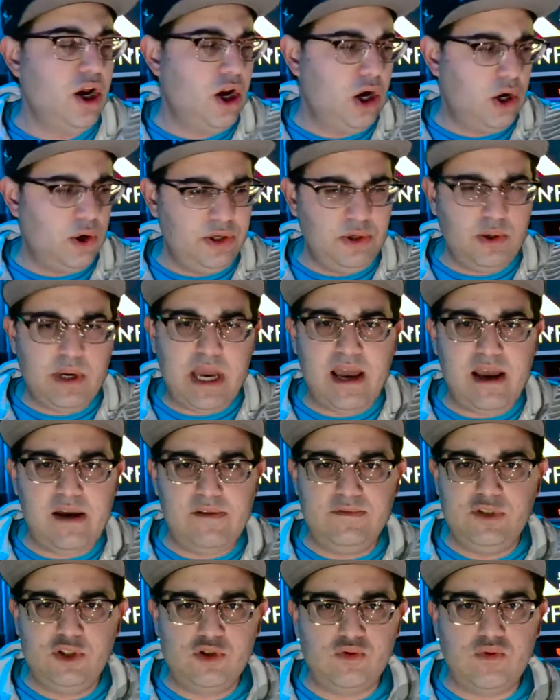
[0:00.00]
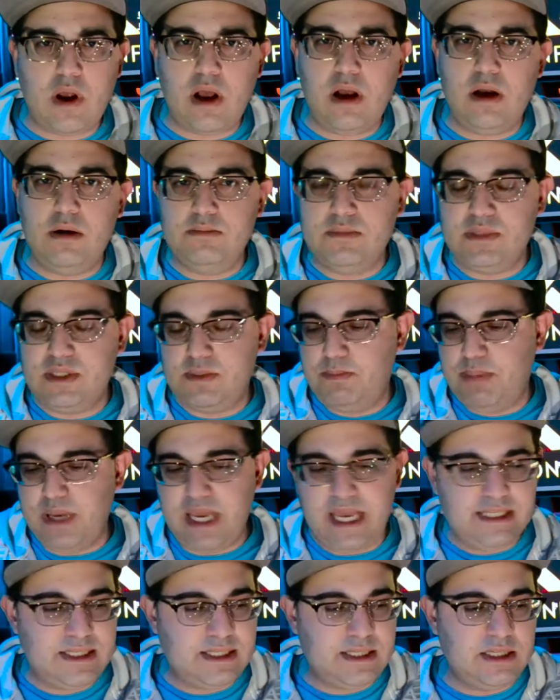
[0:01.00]
Or you have drums,
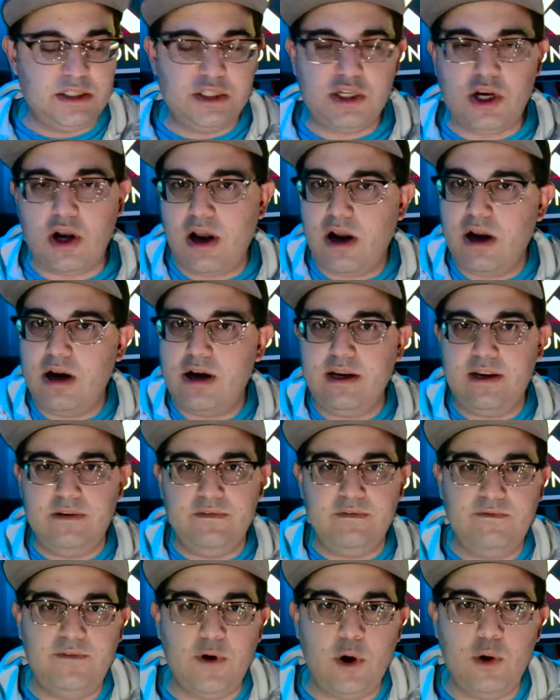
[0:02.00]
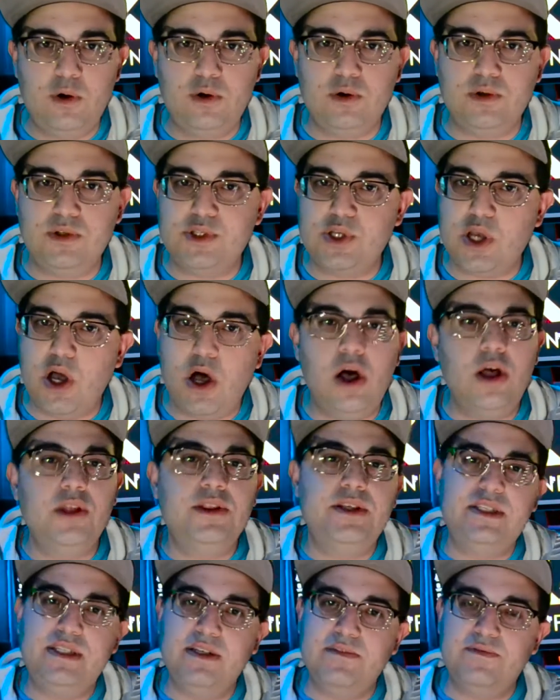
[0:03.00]
bass, guitar, and vocals, all
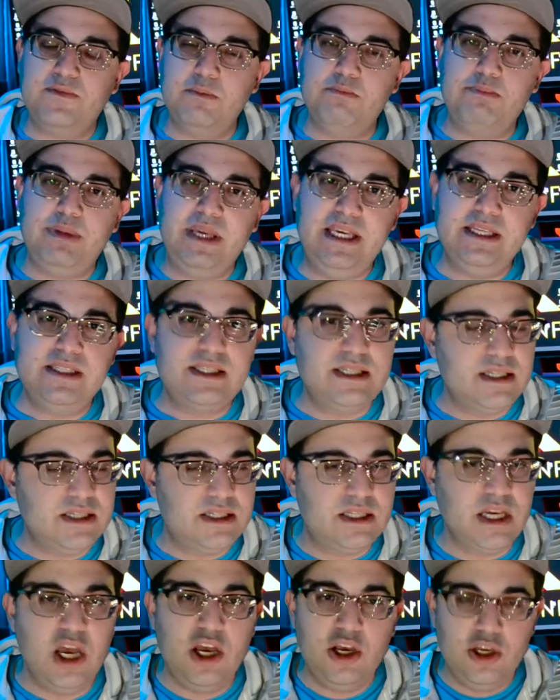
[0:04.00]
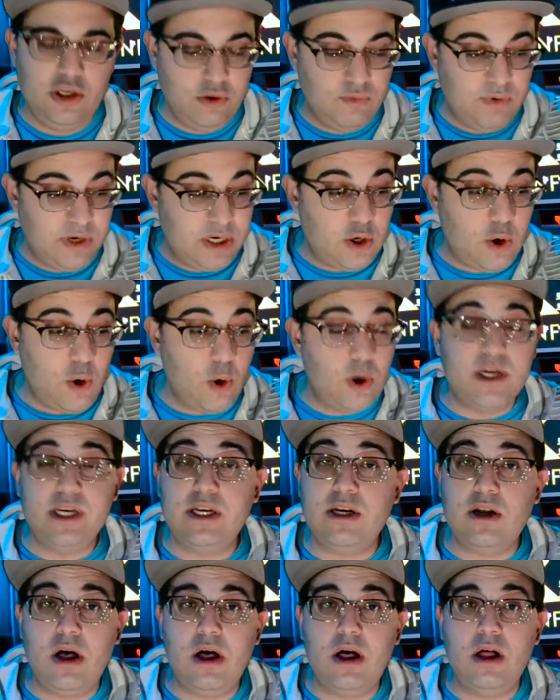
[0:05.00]
the different pieces. You record
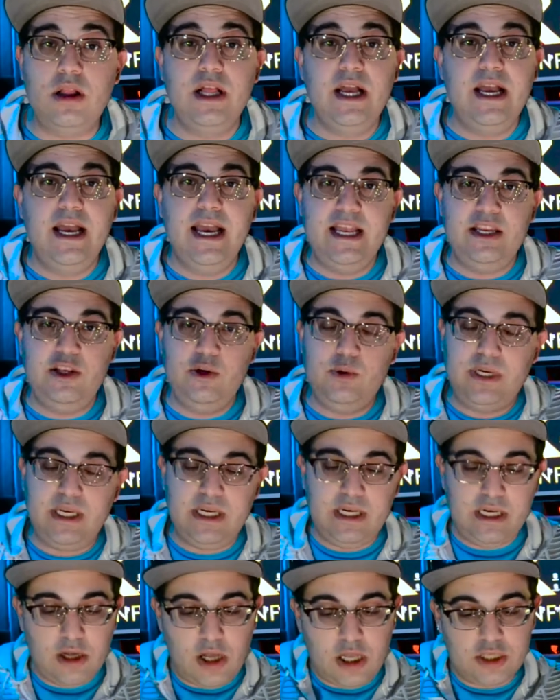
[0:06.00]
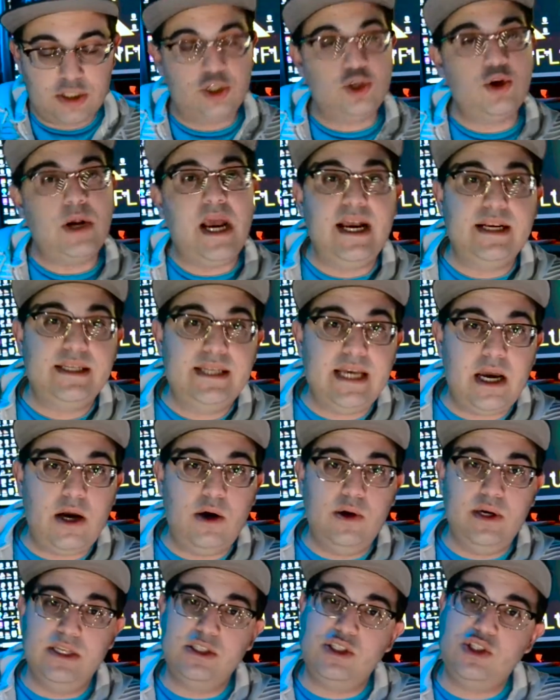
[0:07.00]
it all and you get it all tracked
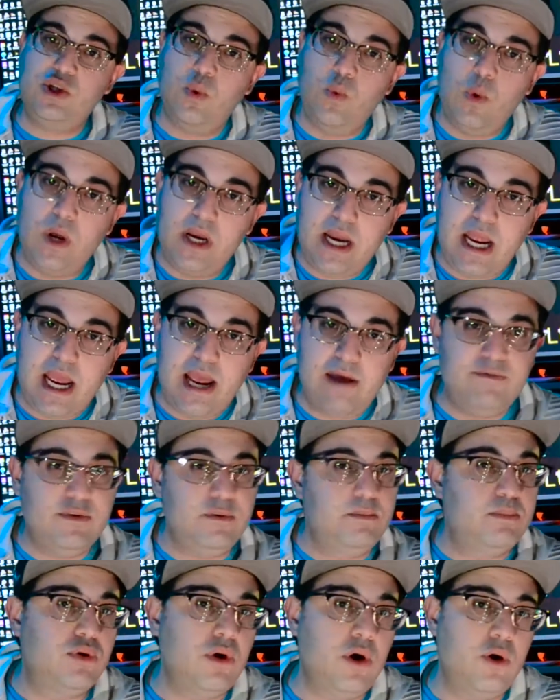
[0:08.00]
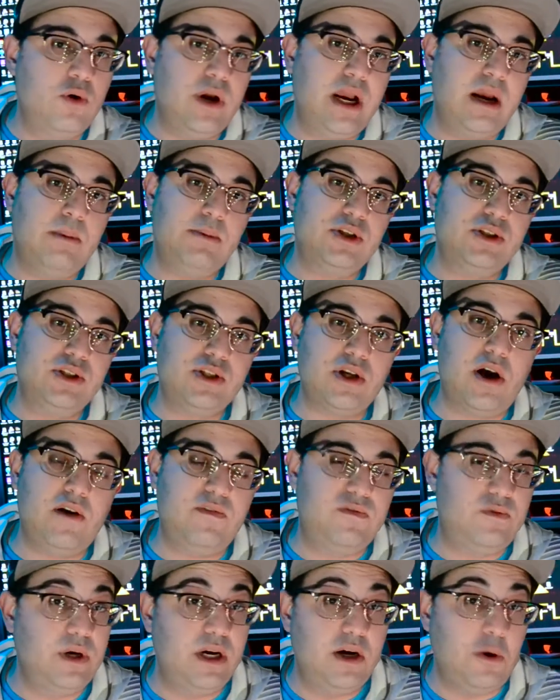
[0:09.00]
out into whatever program or
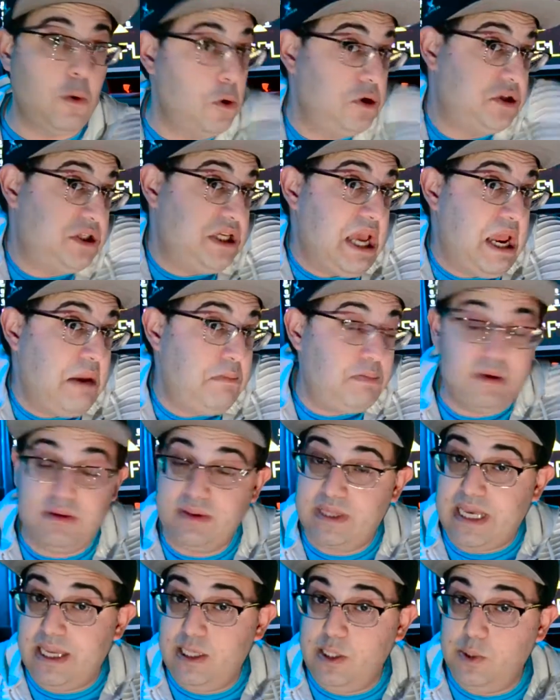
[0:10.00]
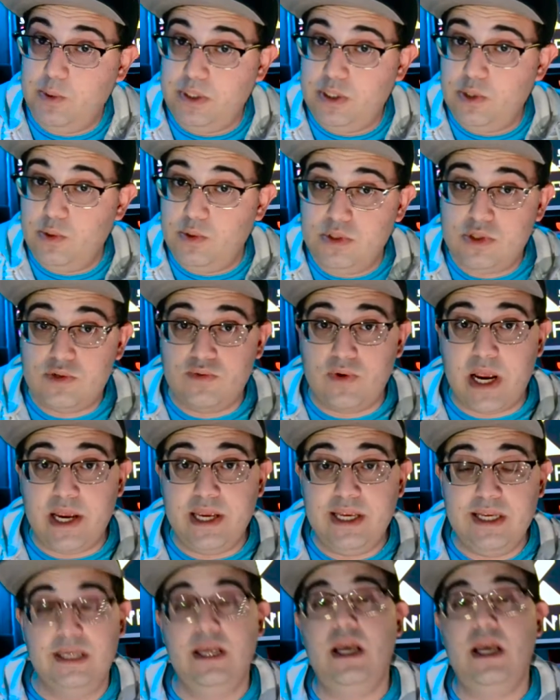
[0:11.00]
software or tape that you use, right?